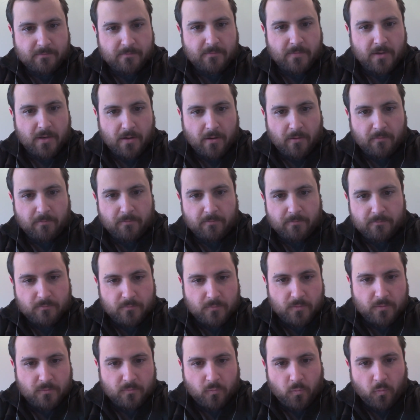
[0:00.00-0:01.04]
you know,
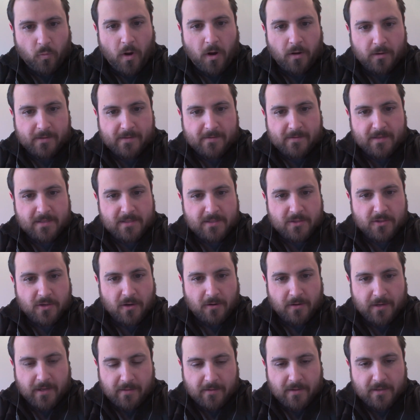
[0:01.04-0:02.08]
walked this
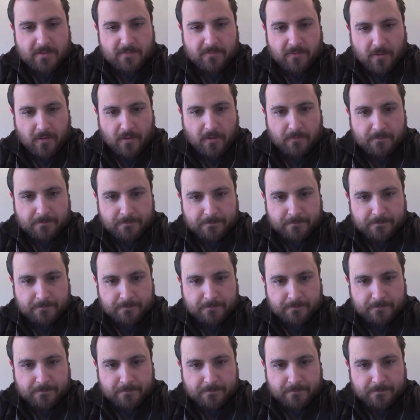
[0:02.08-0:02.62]
journey thus far.